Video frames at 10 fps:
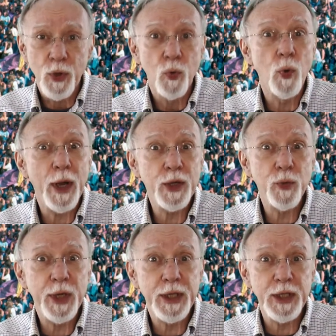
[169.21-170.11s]
Why
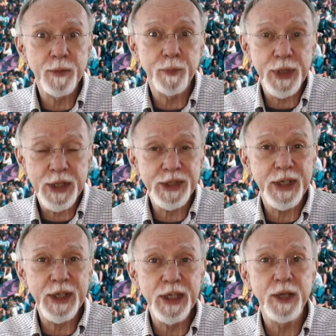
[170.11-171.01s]
random? Because
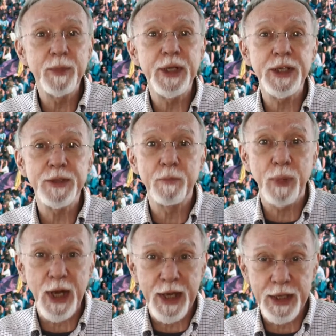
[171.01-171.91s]
it eliminates
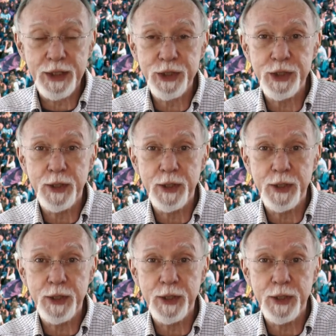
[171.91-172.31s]
bias.